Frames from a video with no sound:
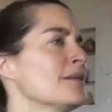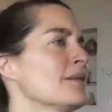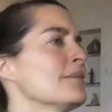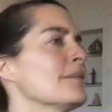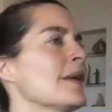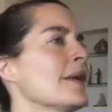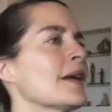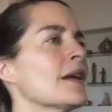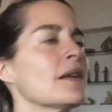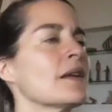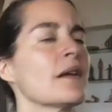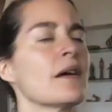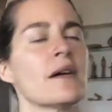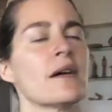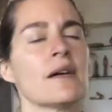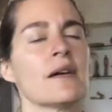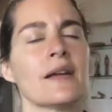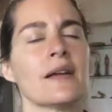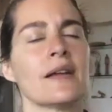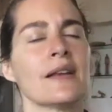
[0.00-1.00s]
make it
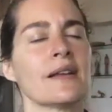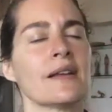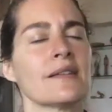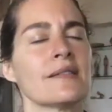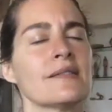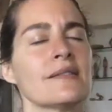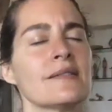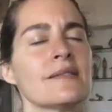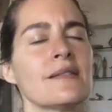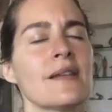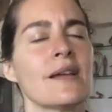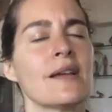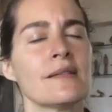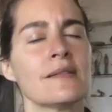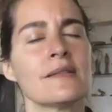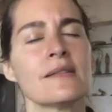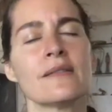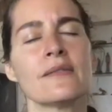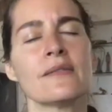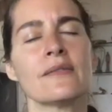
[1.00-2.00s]
an
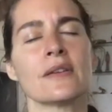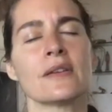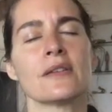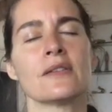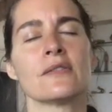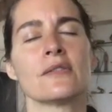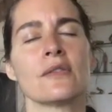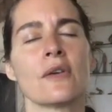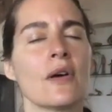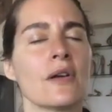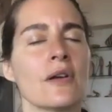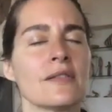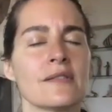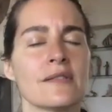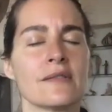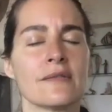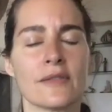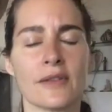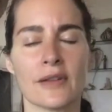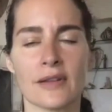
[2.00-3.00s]
extensive,
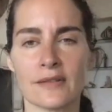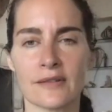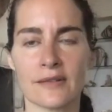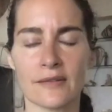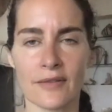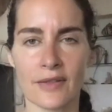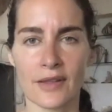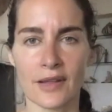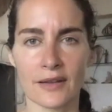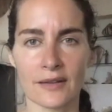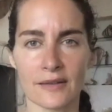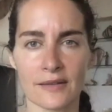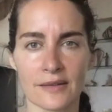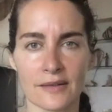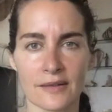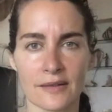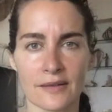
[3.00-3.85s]
exhaustive list of things.